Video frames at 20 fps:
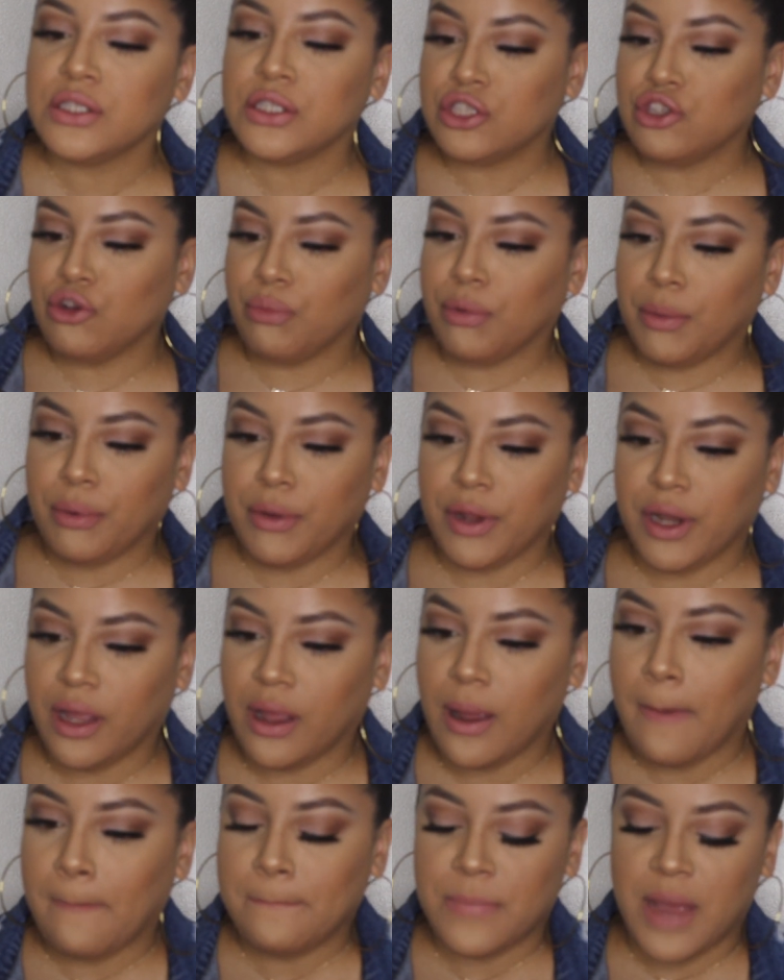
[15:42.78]
Super
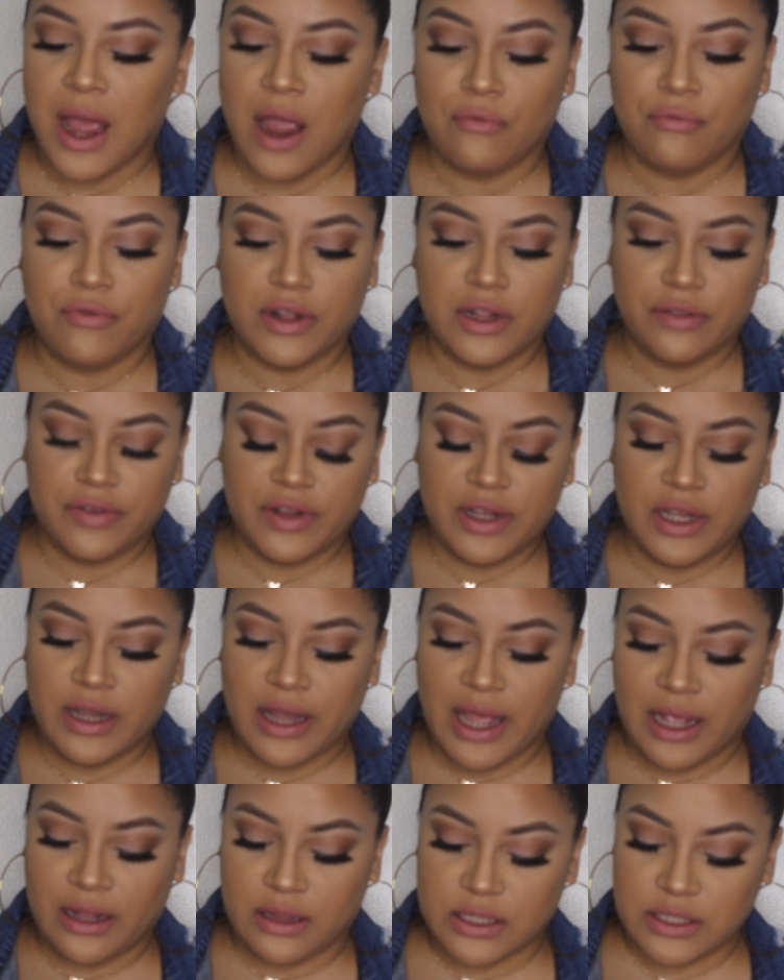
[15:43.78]
pretty. I really
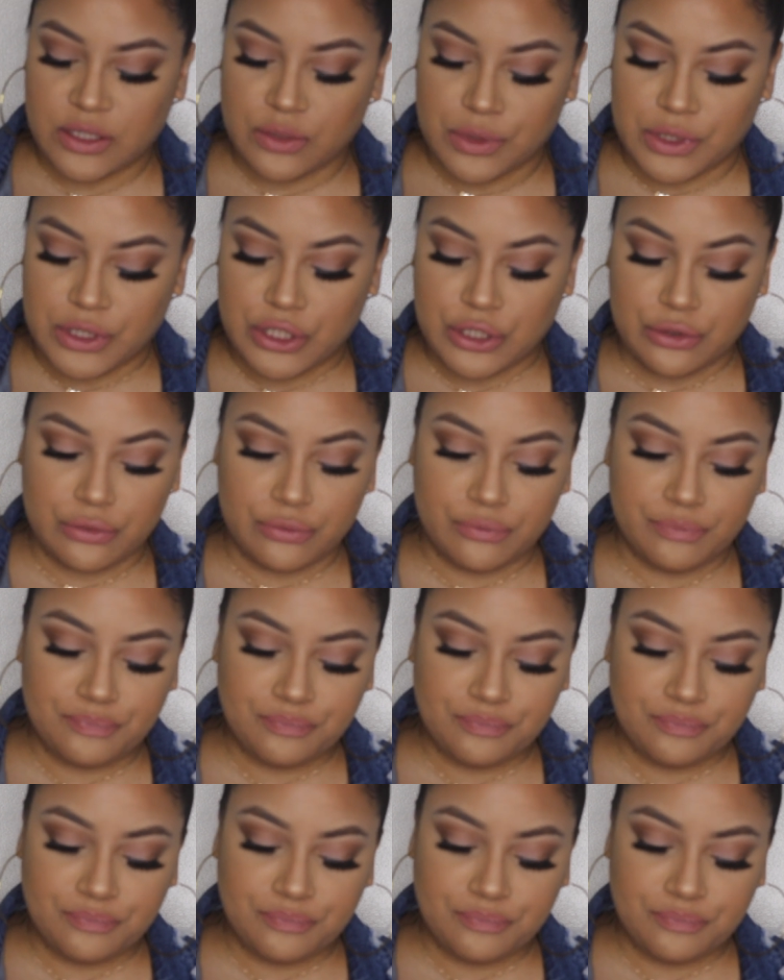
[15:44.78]
like this one too.